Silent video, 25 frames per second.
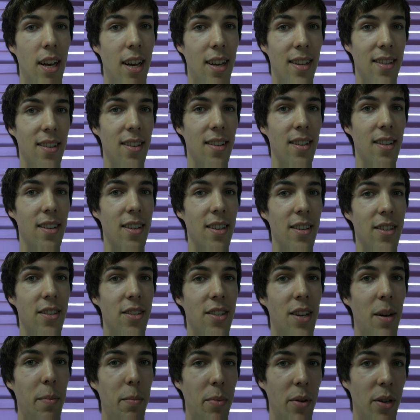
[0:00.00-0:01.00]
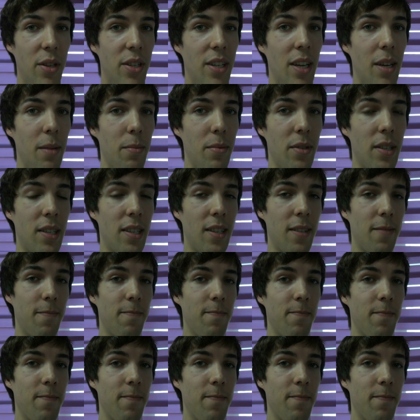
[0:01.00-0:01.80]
at the championships.